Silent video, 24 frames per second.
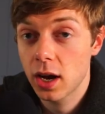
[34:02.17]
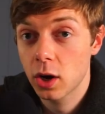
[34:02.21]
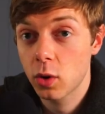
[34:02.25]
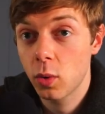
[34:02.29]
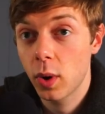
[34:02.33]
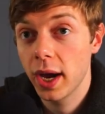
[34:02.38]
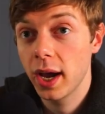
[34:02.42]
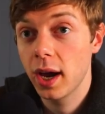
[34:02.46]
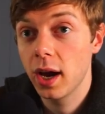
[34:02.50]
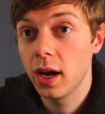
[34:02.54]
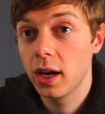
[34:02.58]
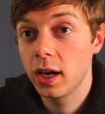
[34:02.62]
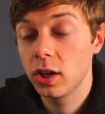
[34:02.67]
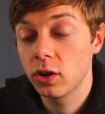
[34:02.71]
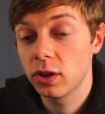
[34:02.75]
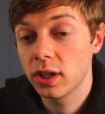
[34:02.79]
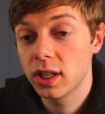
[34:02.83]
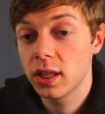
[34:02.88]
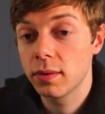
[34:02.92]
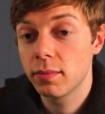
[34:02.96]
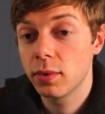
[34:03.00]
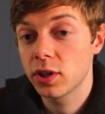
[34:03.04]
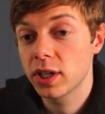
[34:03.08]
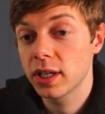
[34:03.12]
quite early on
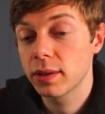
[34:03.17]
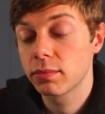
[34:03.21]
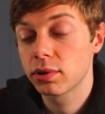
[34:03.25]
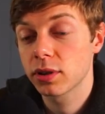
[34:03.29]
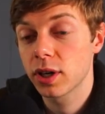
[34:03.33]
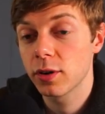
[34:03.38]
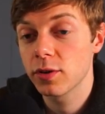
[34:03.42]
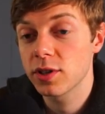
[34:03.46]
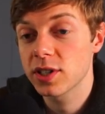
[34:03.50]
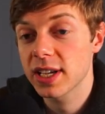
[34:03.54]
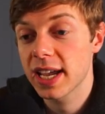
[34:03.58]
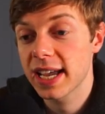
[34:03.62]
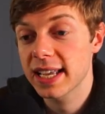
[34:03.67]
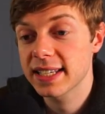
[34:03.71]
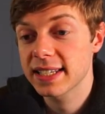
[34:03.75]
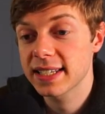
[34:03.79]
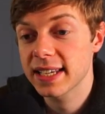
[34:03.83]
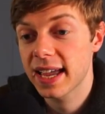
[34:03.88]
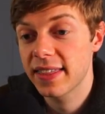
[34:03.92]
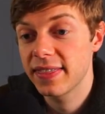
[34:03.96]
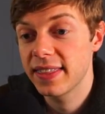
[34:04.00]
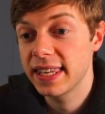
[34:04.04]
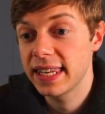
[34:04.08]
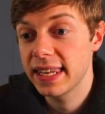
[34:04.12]
in the modding
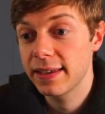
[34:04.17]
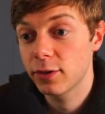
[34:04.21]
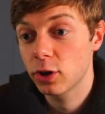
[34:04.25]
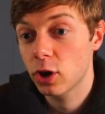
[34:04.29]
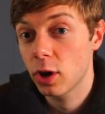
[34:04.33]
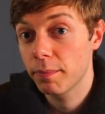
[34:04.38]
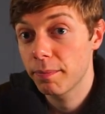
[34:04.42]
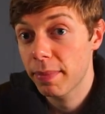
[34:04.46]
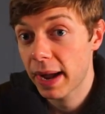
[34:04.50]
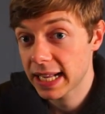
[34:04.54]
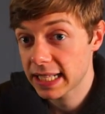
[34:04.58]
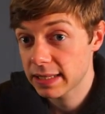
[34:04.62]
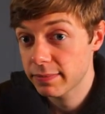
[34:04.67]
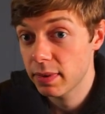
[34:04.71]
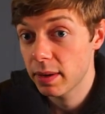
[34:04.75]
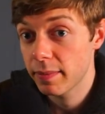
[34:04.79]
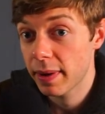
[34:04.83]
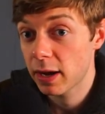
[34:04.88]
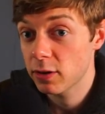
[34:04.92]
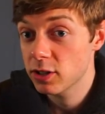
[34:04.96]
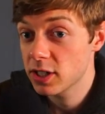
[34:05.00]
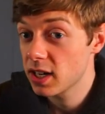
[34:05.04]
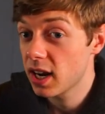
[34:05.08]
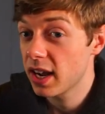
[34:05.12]
process, and they never got back to me
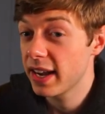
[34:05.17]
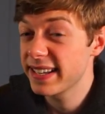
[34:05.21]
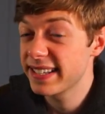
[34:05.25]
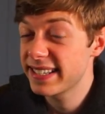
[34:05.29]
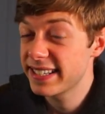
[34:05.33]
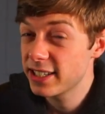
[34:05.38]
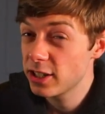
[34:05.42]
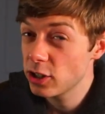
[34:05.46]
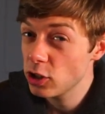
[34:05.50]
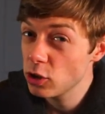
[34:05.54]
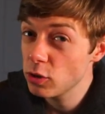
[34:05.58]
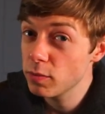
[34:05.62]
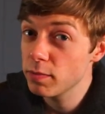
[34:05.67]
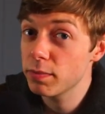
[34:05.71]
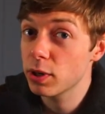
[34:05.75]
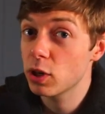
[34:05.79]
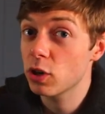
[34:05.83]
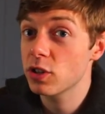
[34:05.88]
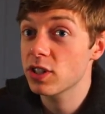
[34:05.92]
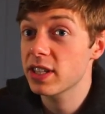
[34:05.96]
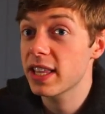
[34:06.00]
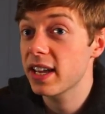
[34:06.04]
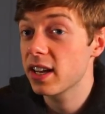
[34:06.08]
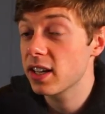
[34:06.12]
about it. I assume
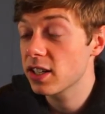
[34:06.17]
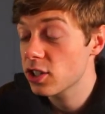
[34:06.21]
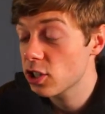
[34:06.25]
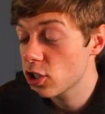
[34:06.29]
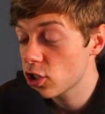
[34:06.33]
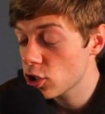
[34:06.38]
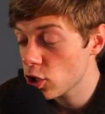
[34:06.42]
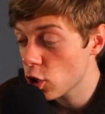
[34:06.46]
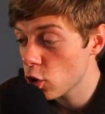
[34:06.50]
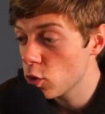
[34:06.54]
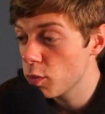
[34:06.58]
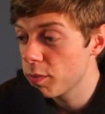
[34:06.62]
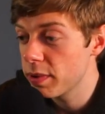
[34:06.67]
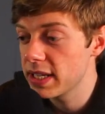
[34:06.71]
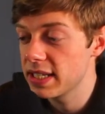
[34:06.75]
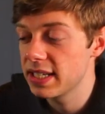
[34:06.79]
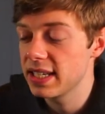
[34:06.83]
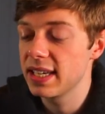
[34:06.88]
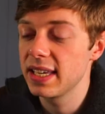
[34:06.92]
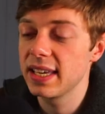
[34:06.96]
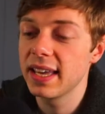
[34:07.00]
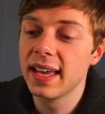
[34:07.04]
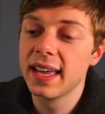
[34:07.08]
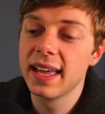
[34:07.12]
because they are so
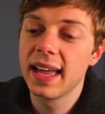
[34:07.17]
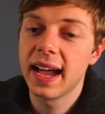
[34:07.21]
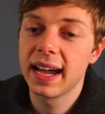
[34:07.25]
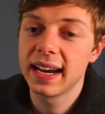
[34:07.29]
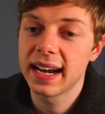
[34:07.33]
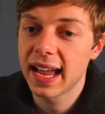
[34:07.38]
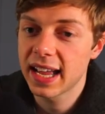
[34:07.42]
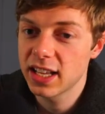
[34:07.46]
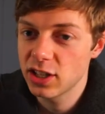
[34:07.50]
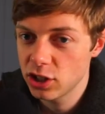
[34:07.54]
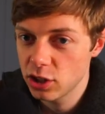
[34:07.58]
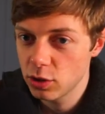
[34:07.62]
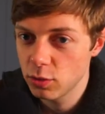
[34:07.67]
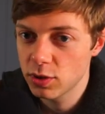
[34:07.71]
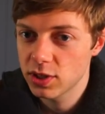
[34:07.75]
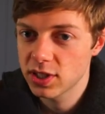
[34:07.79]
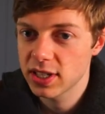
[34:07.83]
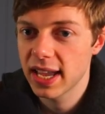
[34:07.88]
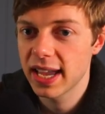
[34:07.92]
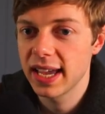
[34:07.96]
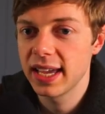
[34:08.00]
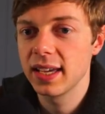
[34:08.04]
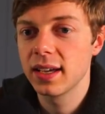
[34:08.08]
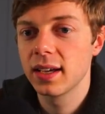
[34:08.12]
busy, and as you
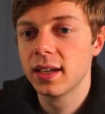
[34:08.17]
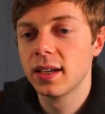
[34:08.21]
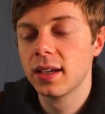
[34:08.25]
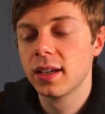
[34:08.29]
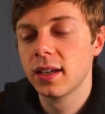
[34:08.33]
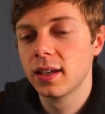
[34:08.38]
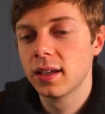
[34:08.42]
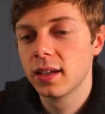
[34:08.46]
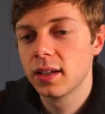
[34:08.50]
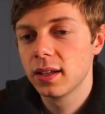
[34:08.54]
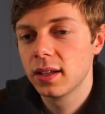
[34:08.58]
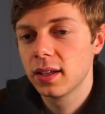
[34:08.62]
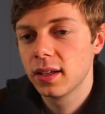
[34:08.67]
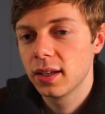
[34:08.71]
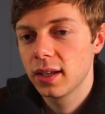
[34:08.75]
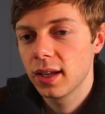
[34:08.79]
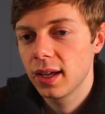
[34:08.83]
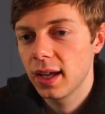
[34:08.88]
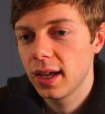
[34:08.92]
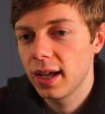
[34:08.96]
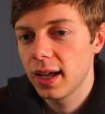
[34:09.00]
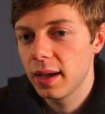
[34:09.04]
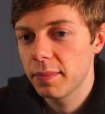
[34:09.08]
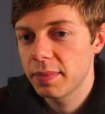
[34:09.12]
say,
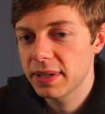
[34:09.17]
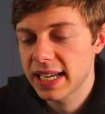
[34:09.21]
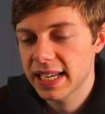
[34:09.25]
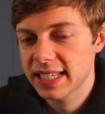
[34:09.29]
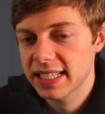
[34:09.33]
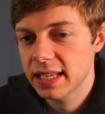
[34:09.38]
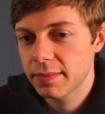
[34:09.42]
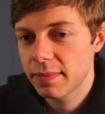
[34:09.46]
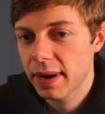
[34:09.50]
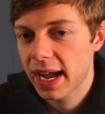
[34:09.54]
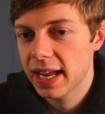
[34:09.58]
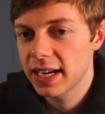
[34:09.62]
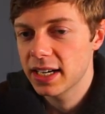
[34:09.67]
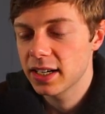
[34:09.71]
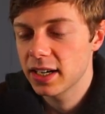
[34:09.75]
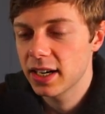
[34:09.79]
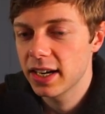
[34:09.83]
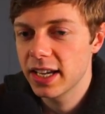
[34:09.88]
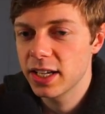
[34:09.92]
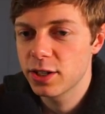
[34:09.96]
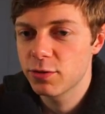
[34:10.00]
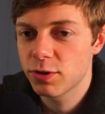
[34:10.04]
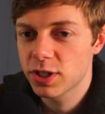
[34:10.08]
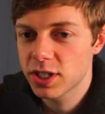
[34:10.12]
Patastic
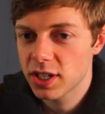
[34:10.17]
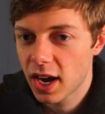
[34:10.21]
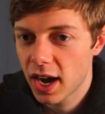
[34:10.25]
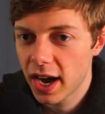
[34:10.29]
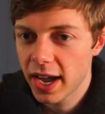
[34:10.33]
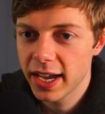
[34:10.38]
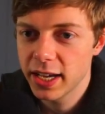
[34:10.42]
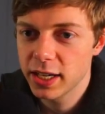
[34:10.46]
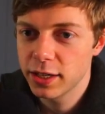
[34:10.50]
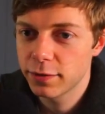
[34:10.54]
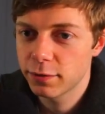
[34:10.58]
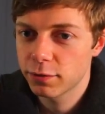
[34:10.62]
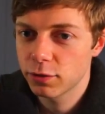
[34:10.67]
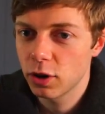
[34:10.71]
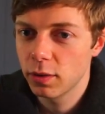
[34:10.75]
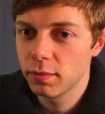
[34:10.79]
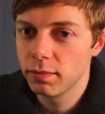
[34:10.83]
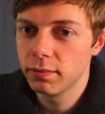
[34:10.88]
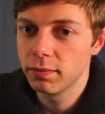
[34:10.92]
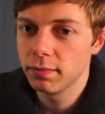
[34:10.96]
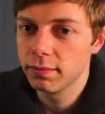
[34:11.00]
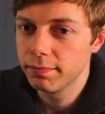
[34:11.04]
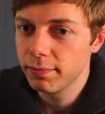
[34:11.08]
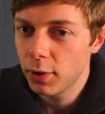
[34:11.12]
Panda is retired
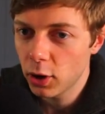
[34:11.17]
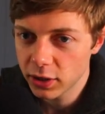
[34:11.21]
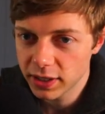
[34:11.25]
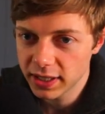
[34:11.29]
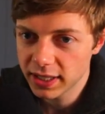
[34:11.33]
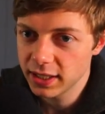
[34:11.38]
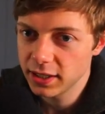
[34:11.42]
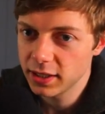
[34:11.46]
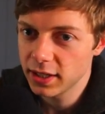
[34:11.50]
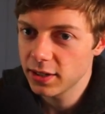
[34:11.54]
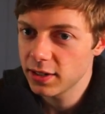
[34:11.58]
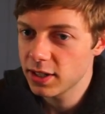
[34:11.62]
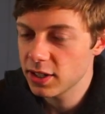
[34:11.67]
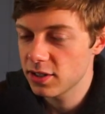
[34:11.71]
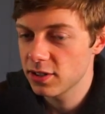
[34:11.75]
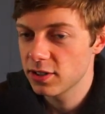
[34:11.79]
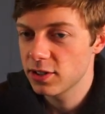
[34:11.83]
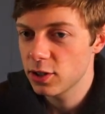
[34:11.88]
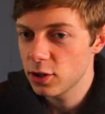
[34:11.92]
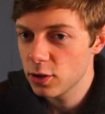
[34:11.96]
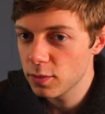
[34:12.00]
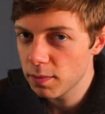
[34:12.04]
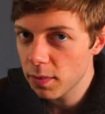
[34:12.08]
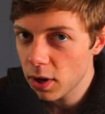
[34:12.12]
from modding, you know,
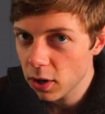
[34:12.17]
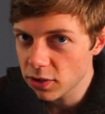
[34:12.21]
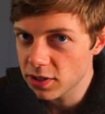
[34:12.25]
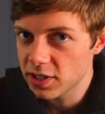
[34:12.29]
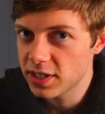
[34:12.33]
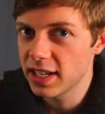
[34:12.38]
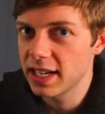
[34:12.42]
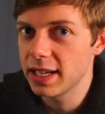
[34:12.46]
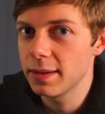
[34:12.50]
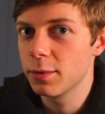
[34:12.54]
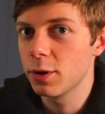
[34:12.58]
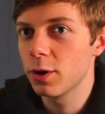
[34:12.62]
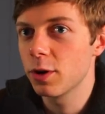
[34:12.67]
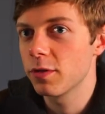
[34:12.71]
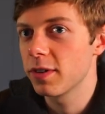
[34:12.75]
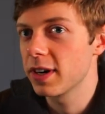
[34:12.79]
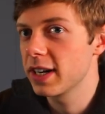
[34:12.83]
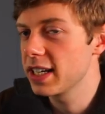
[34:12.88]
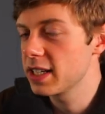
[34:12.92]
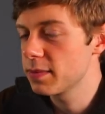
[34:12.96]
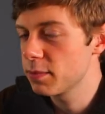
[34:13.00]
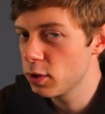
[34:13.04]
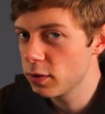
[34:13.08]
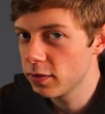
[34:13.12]
doesn't do mods anymore,
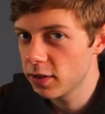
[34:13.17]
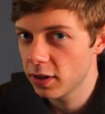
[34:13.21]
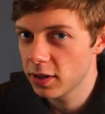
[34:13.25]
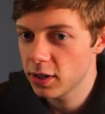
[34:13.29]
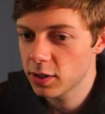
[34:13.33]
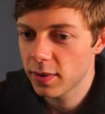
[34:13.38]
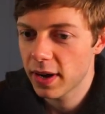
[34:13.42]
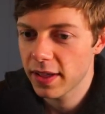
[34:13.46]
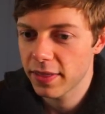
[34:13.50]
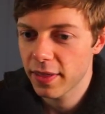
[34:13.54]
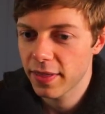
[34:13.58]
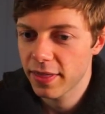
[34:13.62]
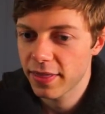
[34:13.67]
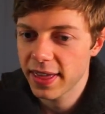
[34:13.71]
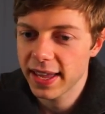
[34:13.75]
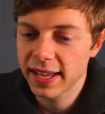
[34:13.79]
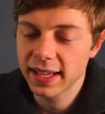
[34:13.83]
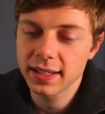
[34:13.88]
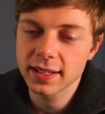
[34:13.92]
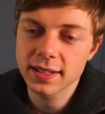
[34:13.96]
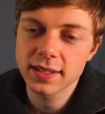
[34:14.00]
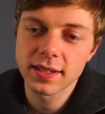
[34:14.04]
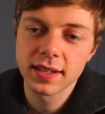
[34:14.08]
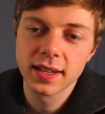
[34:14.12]
really. He's moved on to other
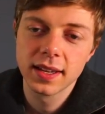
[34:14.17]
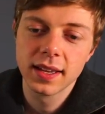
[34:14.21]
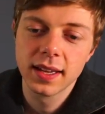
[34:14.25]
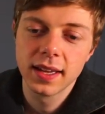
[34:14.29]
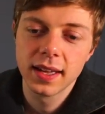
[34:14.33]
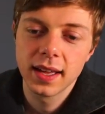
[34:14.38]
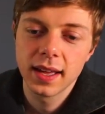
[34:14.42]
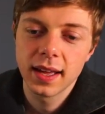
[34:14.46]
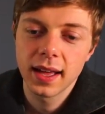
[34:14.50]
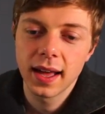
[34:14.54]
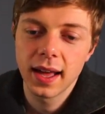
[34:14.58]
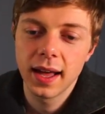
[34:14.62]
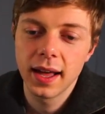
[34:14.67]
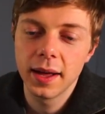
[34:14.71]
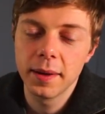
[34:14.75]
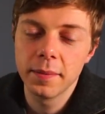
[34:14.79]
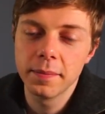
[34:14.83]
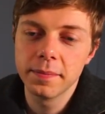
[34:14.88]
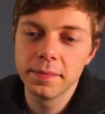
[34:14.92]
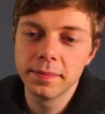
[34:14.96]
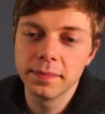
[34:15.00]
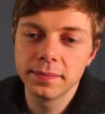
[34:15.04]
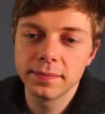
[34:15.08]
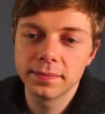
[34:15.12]
things.
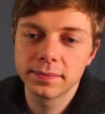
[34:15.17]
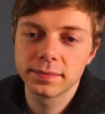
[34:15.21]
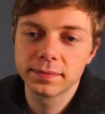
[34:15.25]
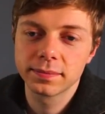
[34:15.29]
I